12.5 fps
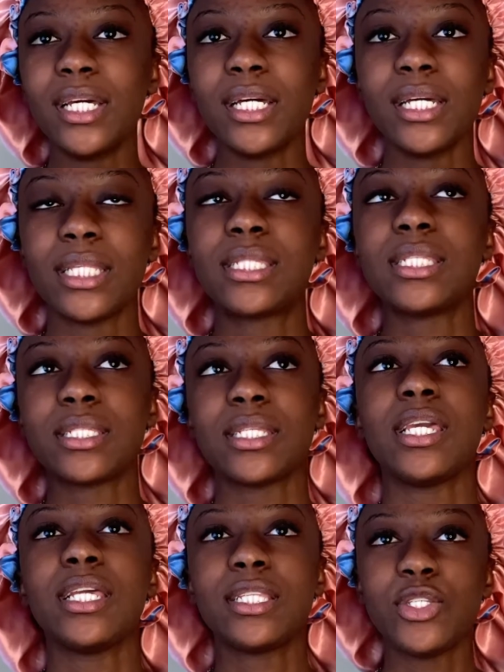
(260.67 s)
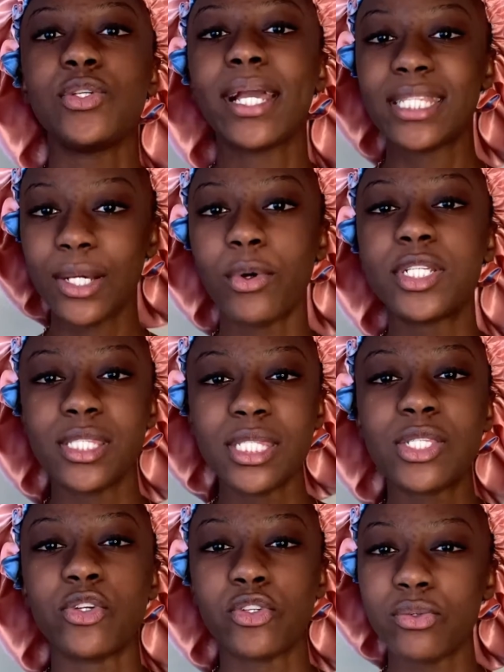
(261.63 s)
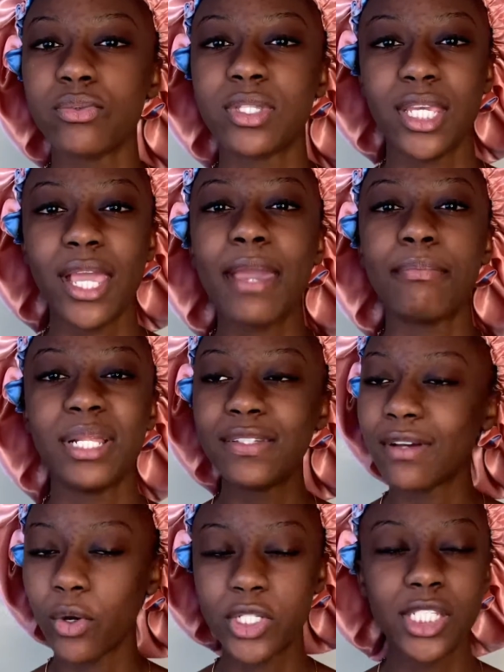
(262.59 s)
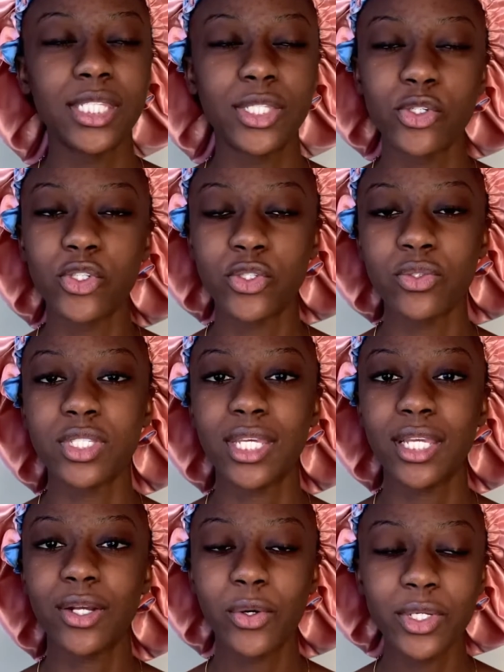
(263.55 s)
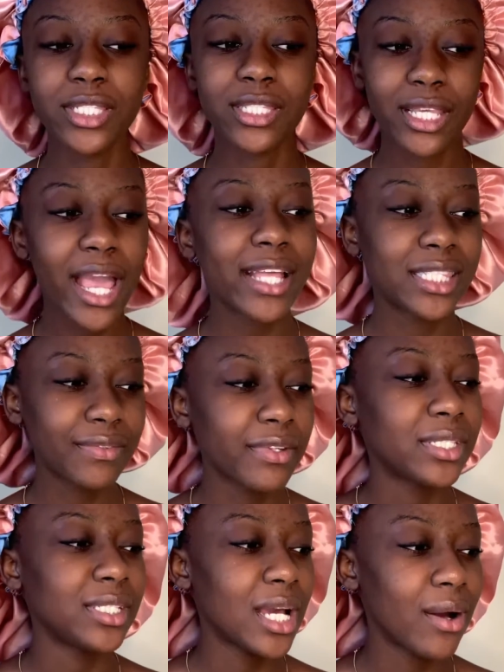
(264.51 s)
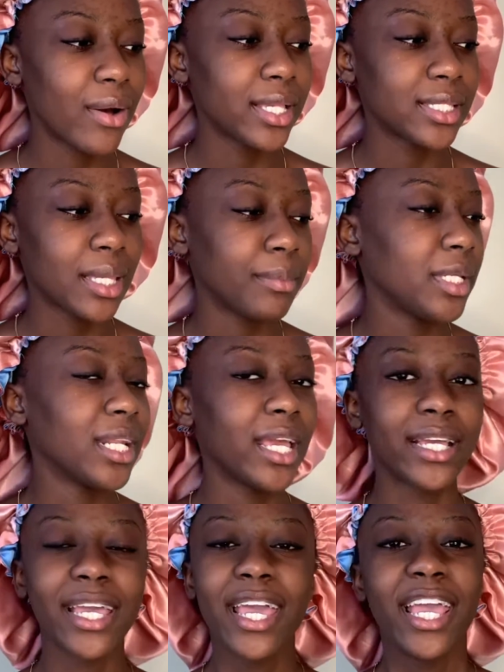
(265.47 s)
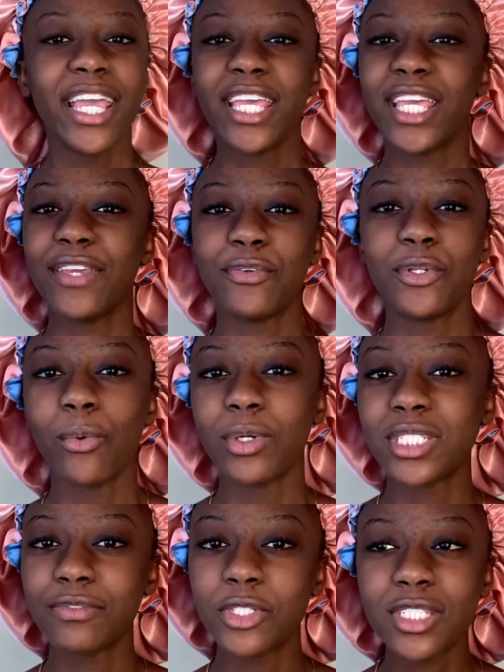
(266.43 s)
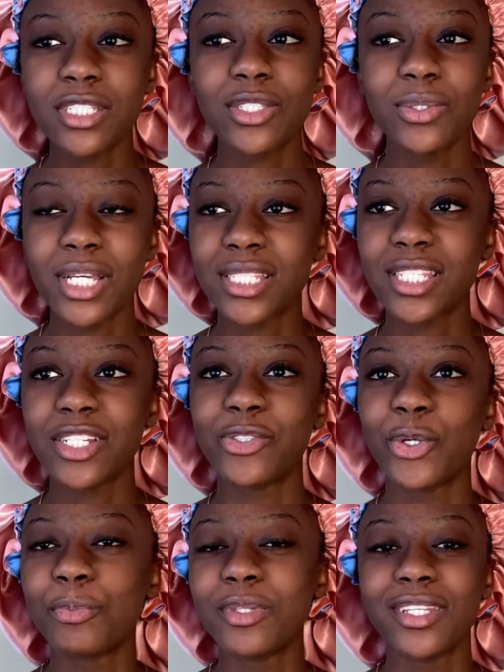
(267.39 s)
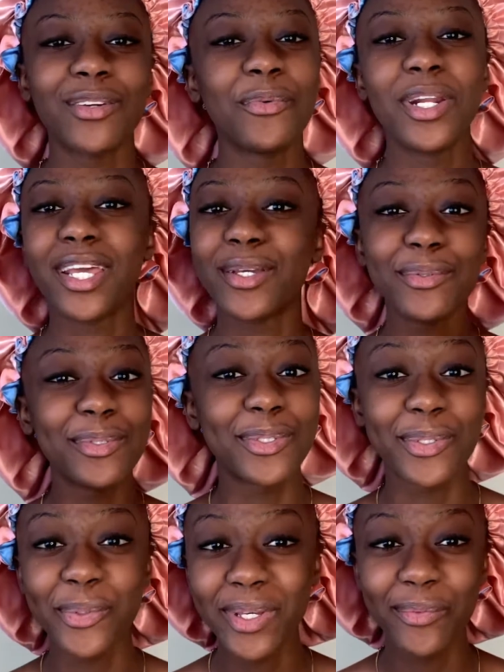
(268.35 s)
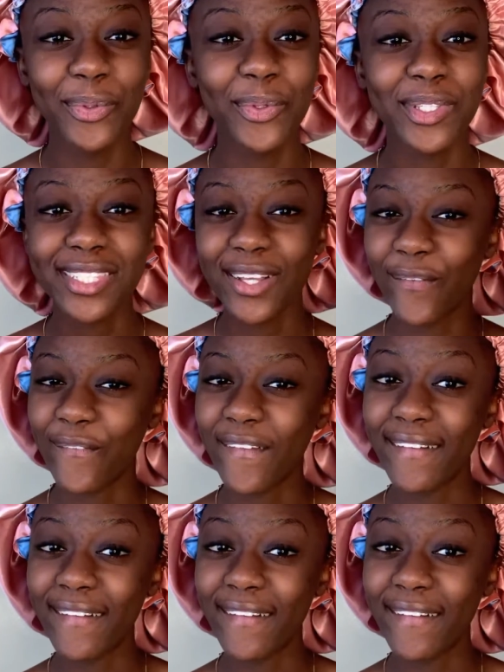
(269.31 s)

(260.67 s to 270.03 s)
You guys are watching this on Tuesday. I believe you're watching this on Tuesday, because at 17 hours, I mean, like, if you don't watch the videos as soon as they drop, then what are you doing with yourself?